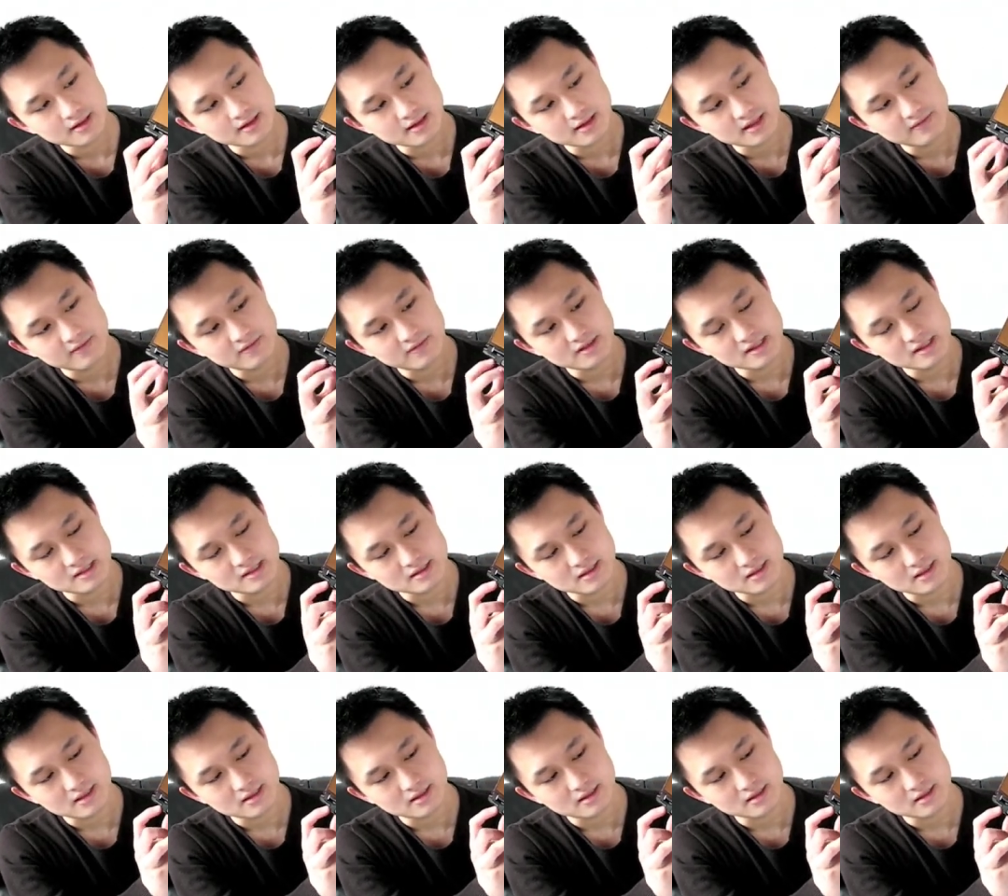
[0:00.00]
cleverly
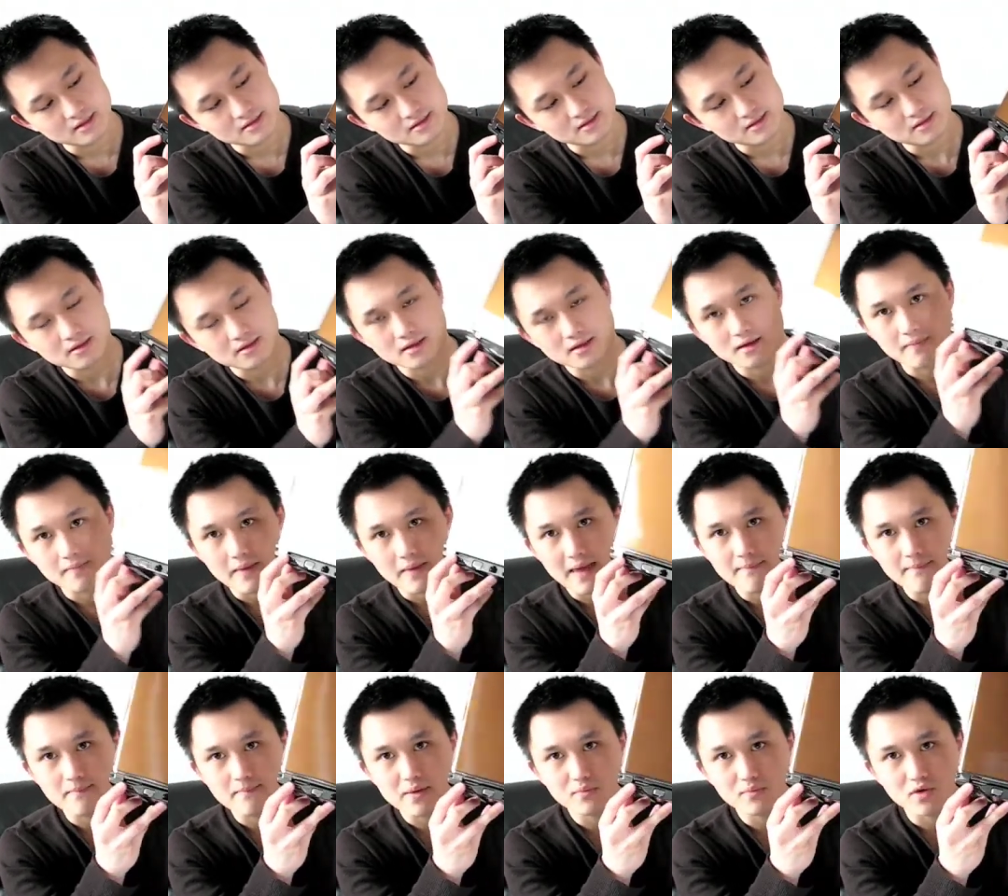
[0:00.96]
disguised
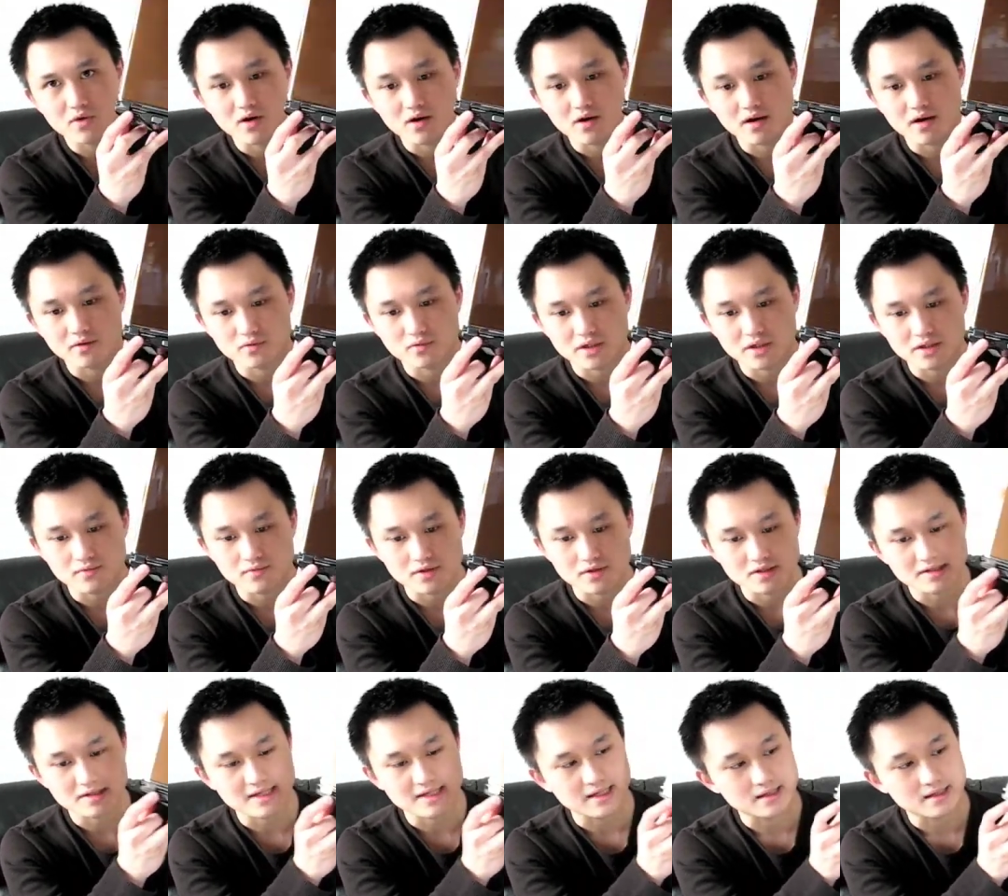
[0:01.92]
memory card reader,
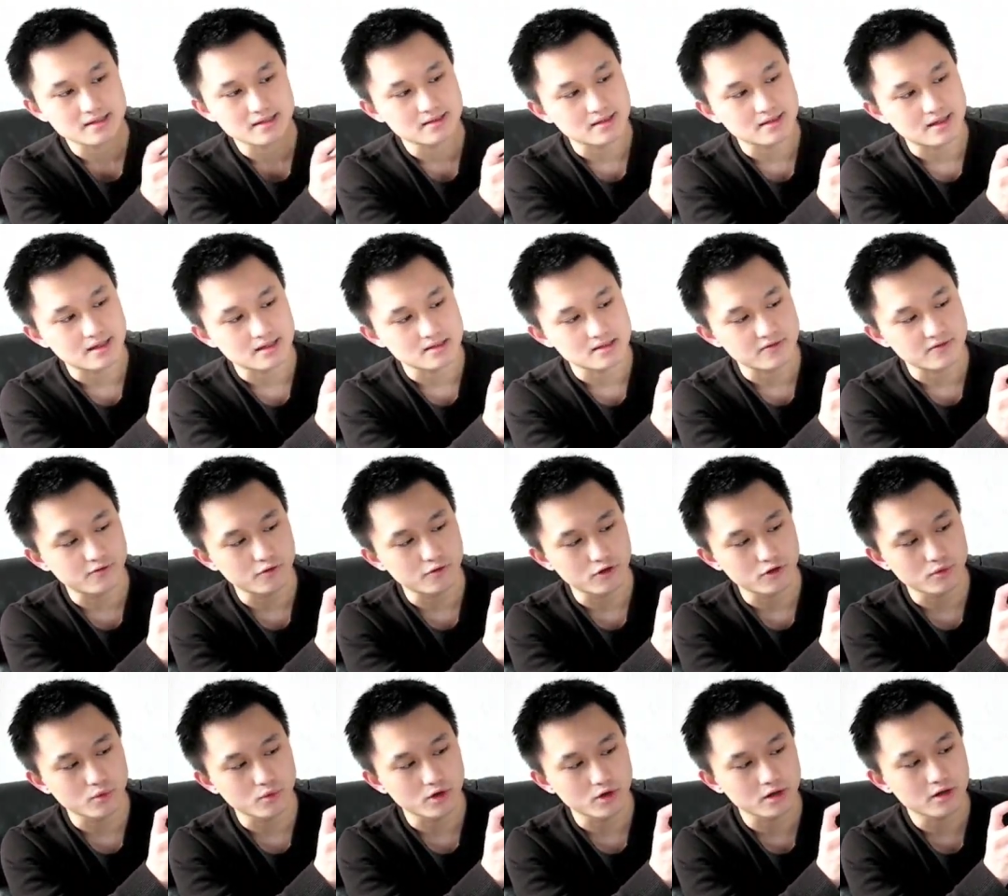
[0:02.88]
which takes it's a
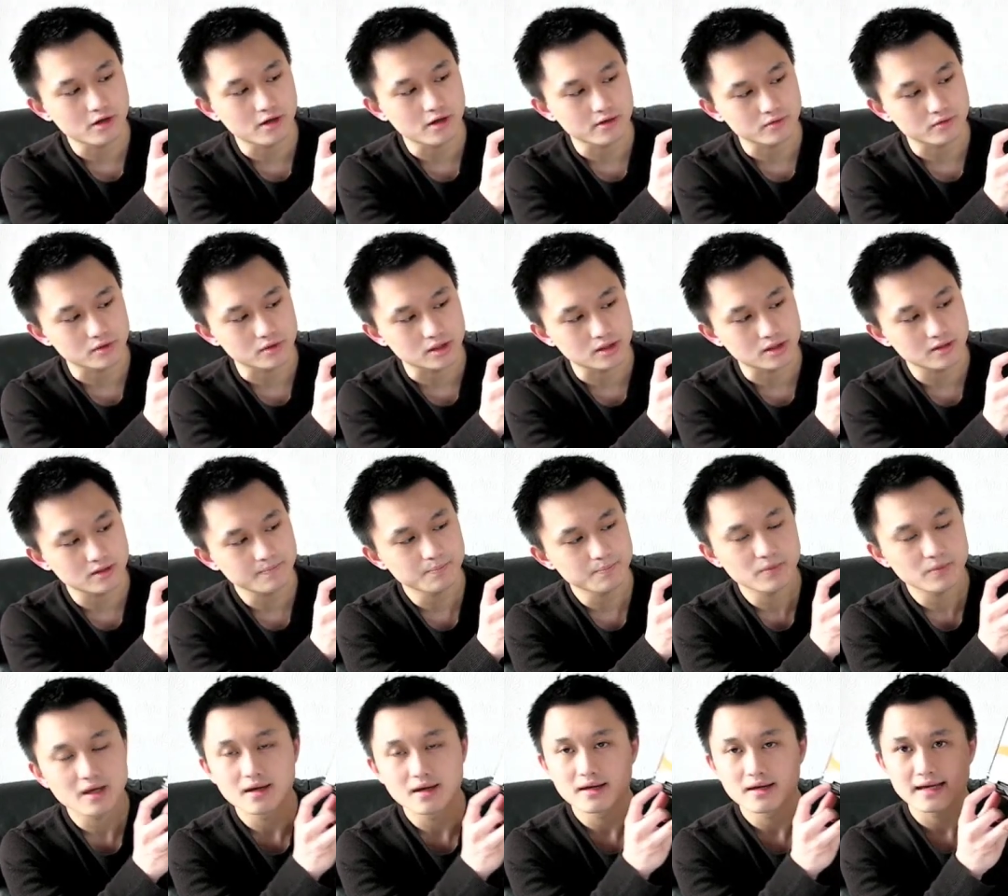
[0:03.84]
4-in-1 card reader,
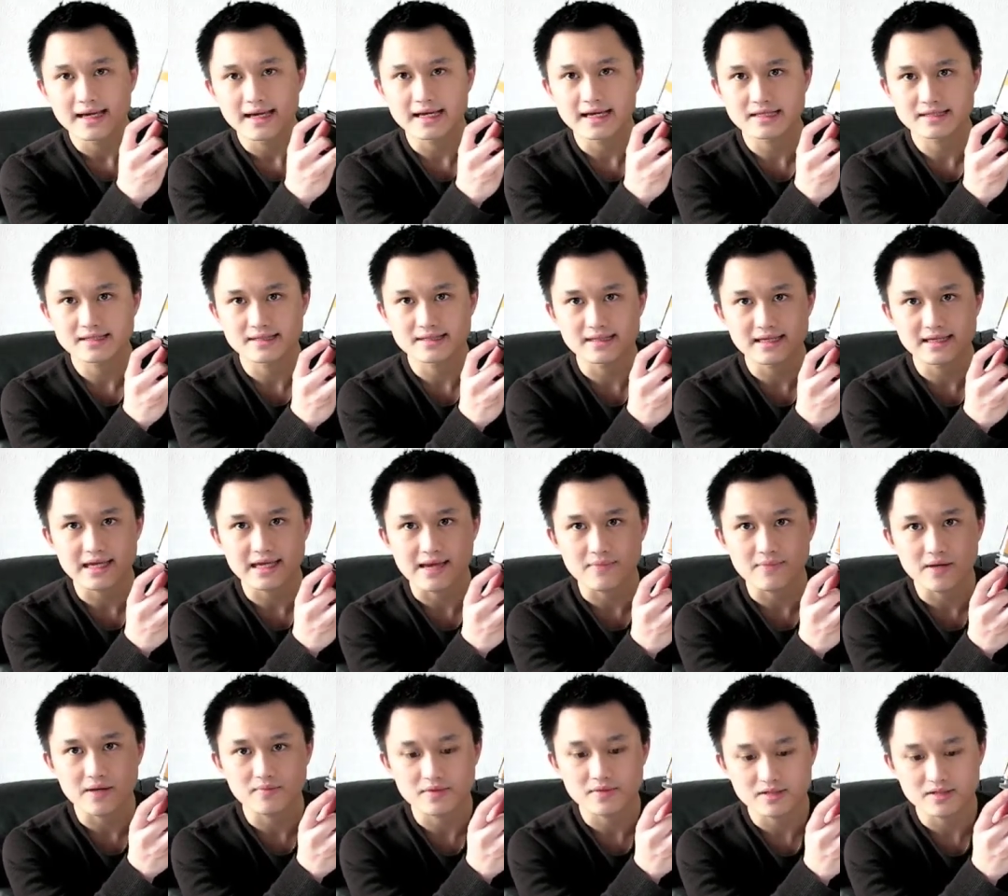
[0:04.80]
SD,
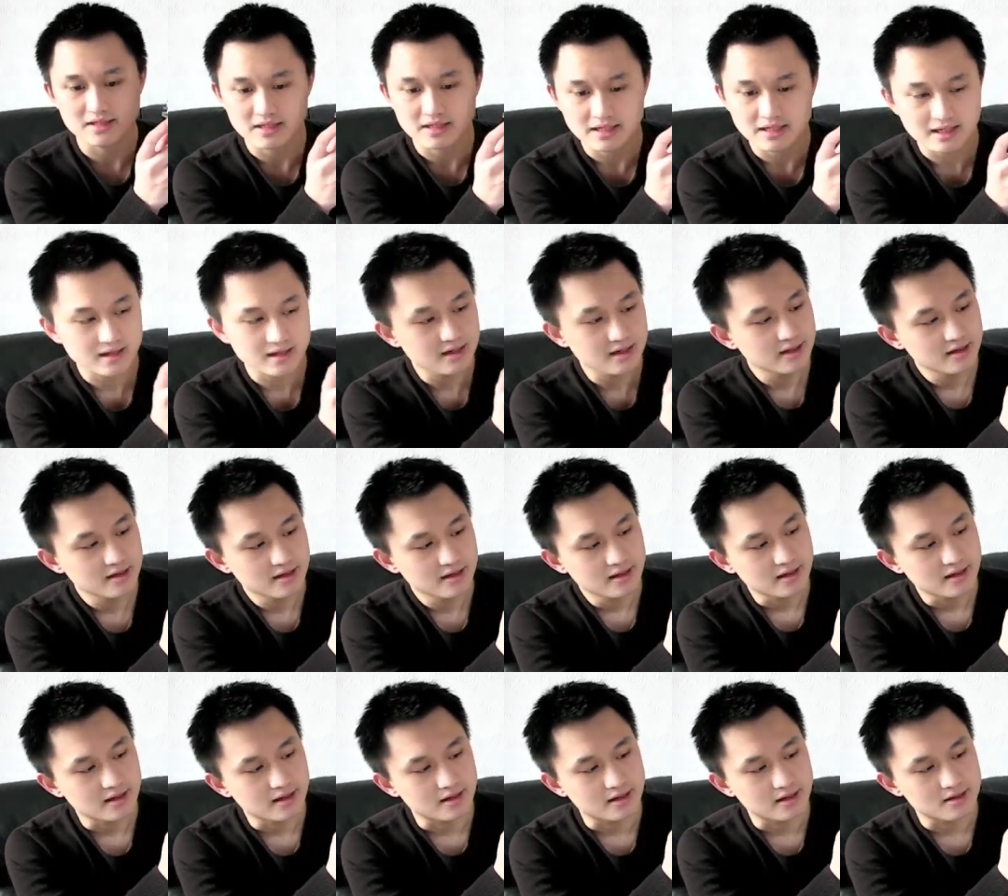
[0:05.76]
MMC,
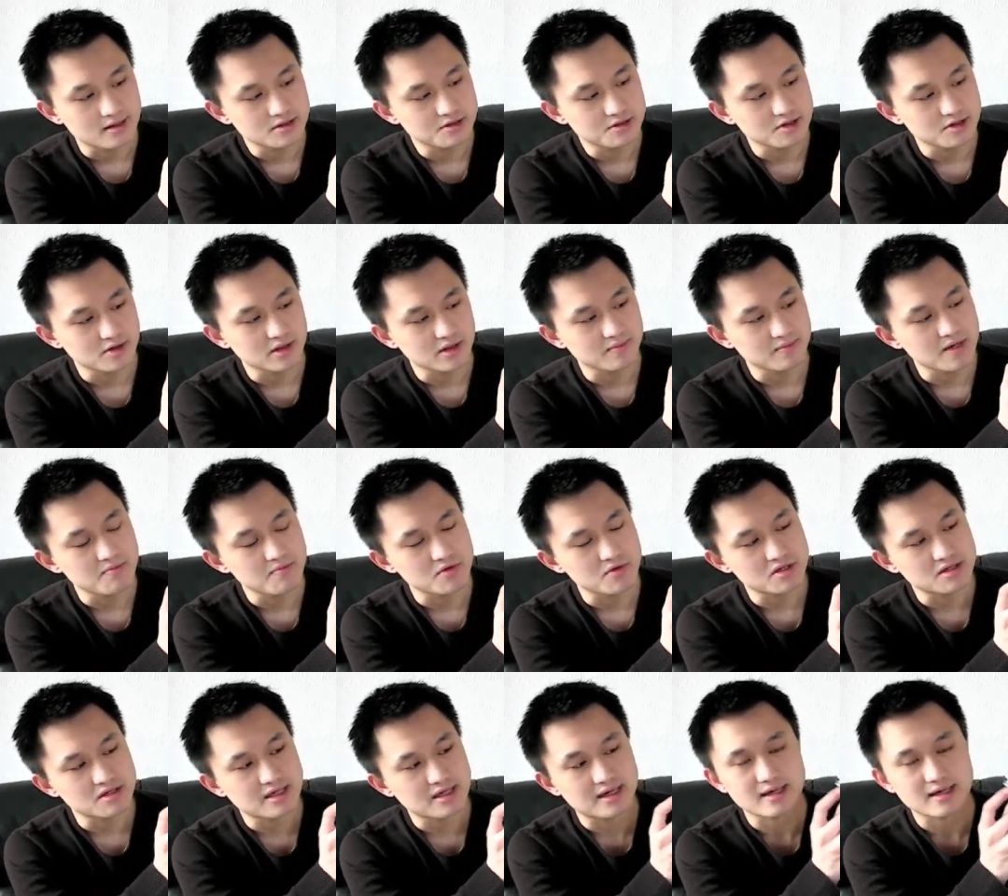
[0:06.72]
Sony
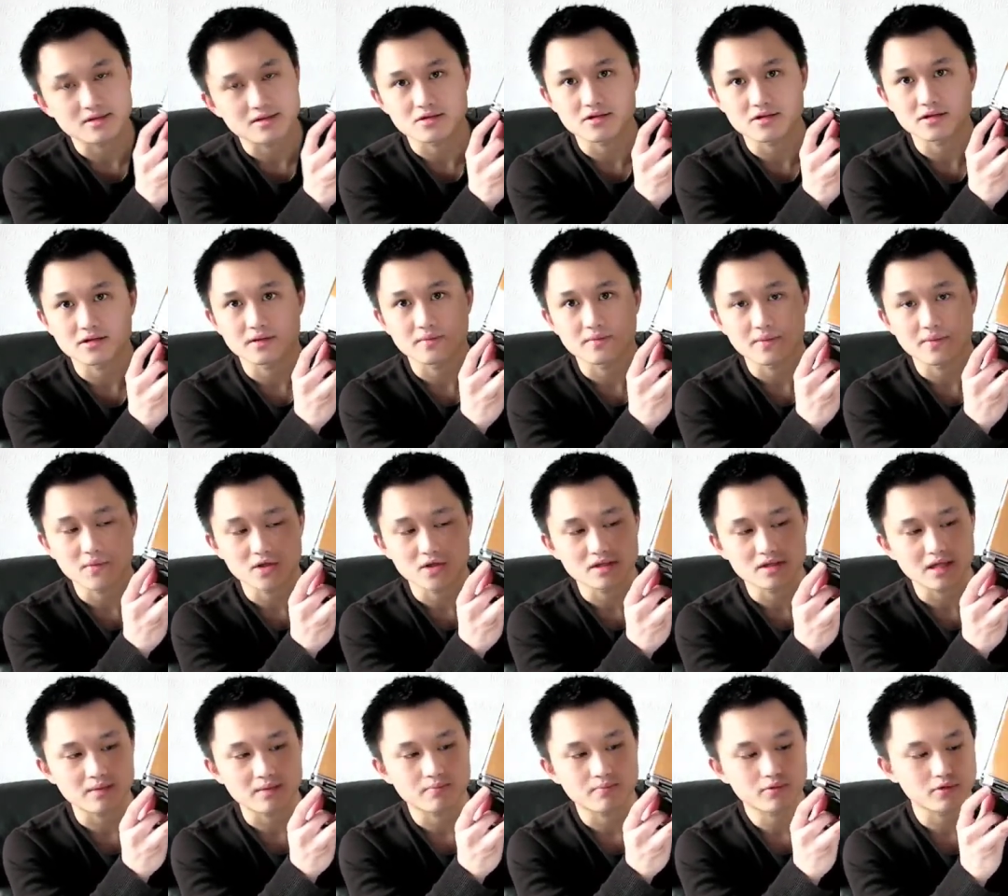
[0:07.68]
Memory Stick and Sony Memory
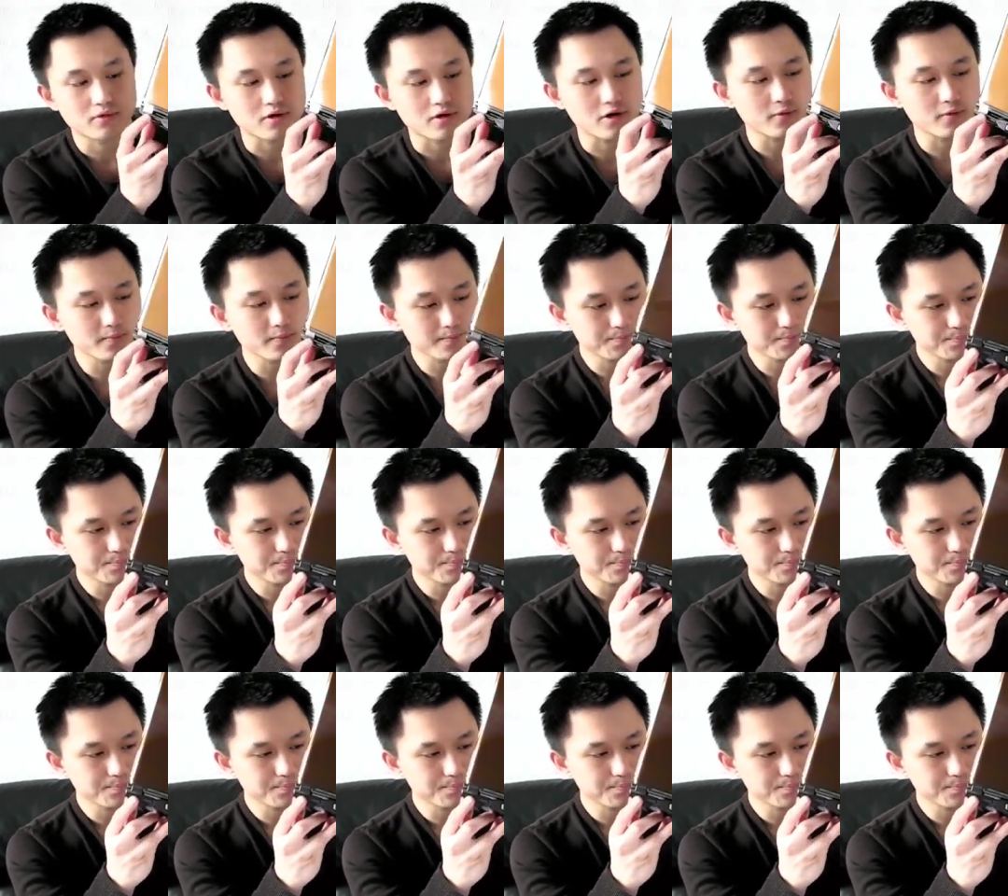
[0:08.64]
Stick Pro.